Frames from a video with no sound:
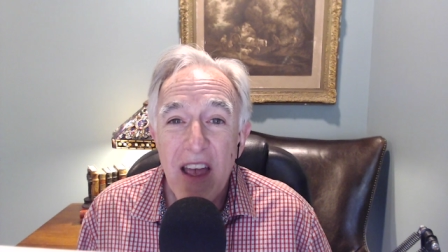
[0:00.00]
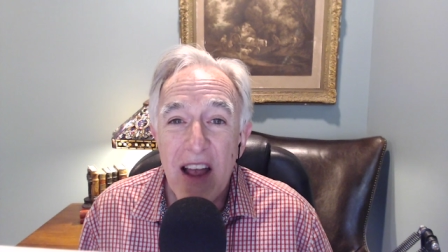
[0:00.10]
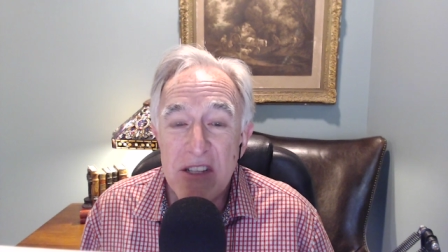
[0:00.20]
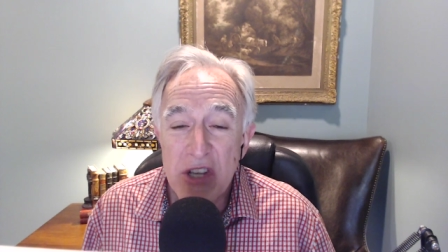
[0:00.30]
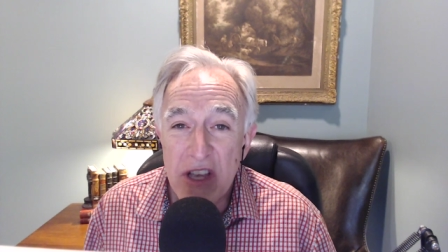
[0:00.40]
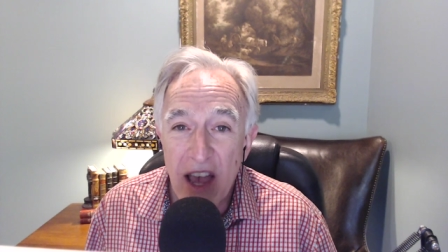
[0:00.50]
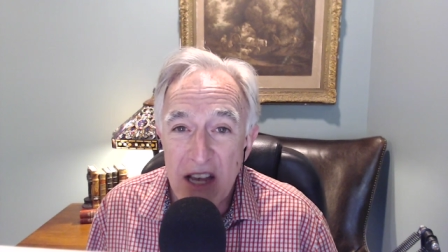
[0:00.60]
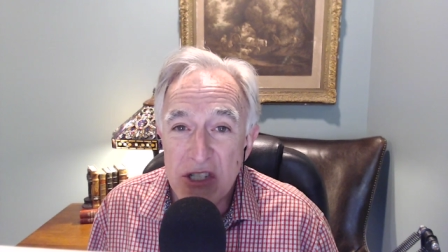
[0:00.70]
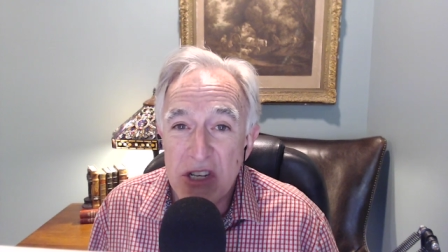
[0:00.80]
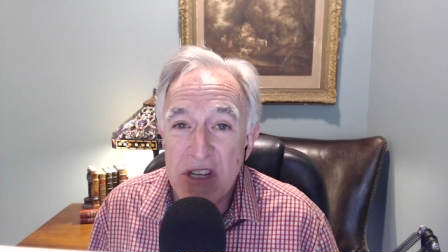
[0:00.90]

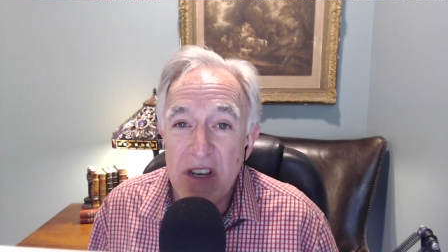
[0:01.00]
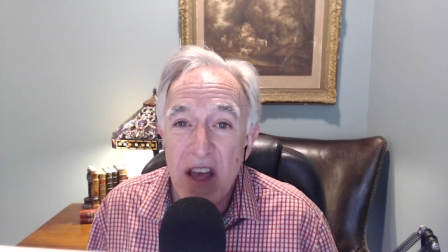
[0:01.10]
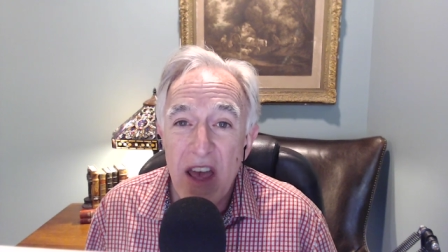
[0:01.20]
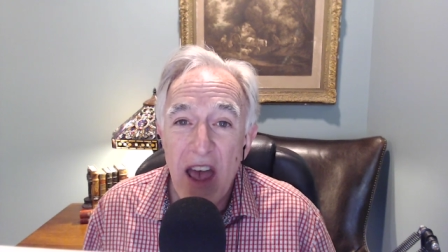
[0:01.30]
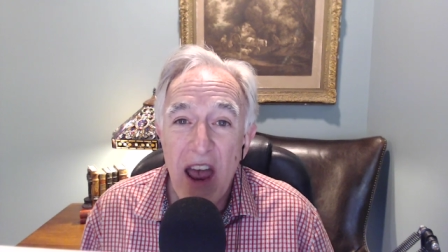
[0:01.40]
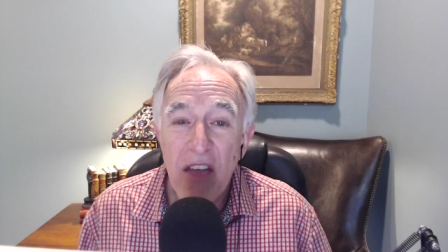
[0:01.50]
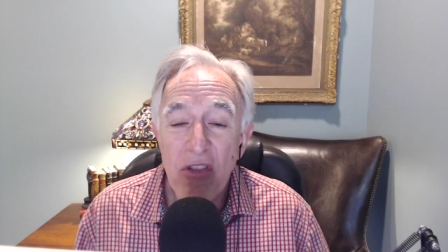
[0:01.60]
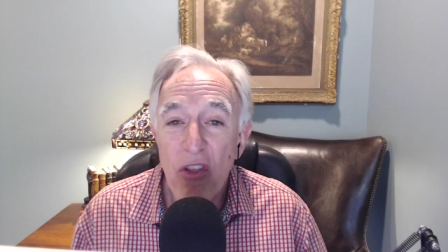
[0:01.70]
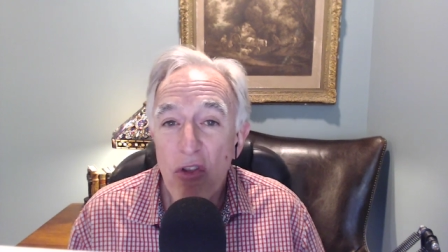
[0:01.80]
education, and